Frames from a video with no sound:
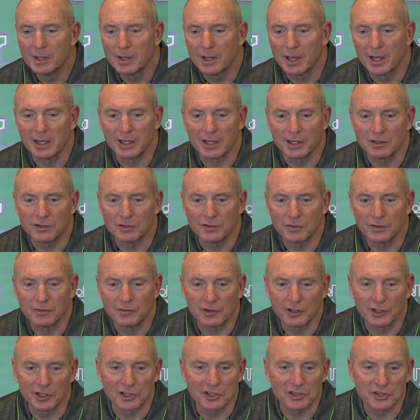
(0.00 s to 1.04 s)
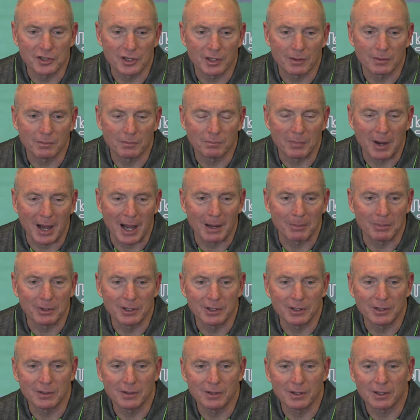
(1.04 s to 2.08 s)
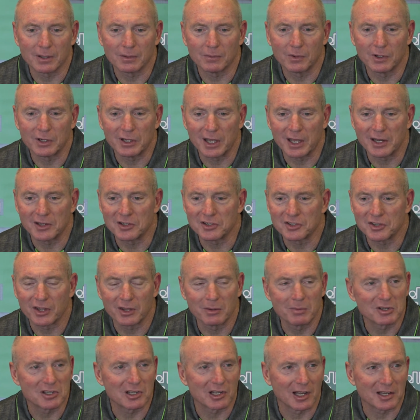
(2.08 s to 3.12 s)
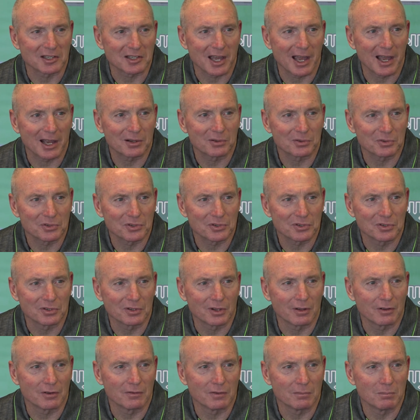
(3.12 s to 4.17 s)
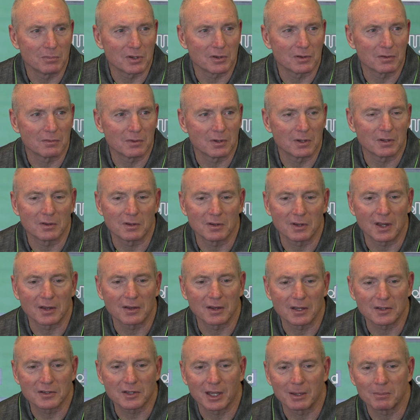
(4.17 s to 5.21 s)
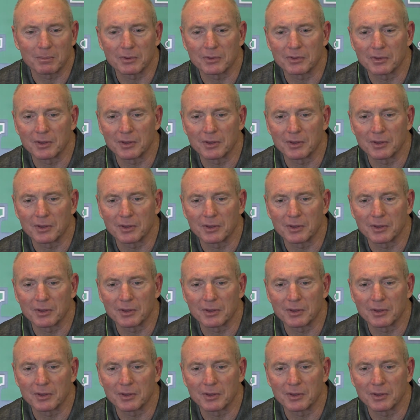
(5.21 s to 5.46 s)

I think and you, if you listen to Bobby and uh, what he had to say, they missed a lot of tackles, they, that, that, type of